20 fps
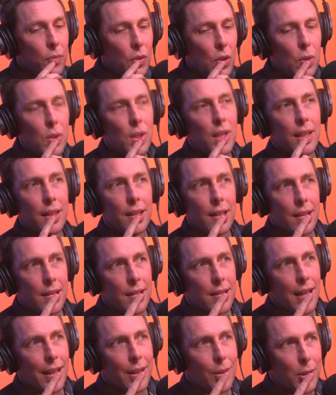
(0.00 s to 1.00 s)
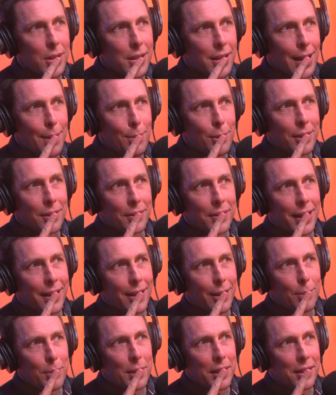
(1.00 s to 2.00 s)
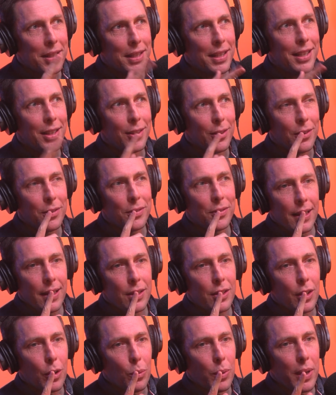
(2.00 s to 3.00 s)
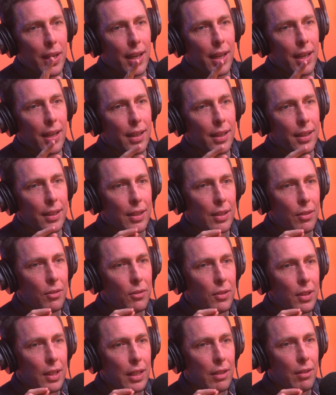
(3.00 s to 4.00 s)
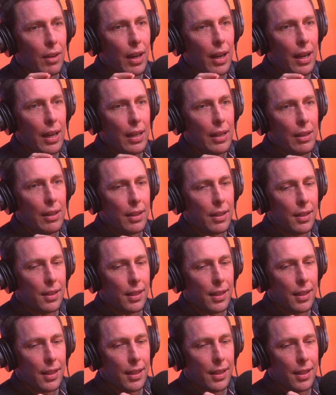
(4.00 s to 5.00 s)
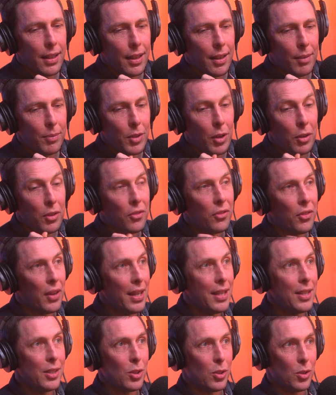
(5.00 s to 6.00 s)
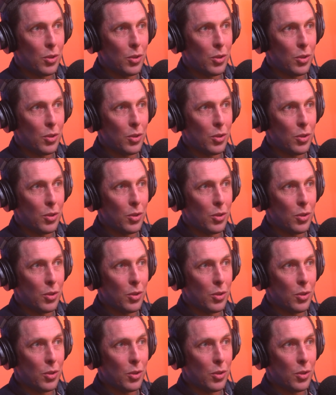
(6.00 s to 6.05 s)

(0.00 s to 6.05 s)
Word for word: New Zealand is another example of that I've been thinking of, you know, where there are the um, nothofagus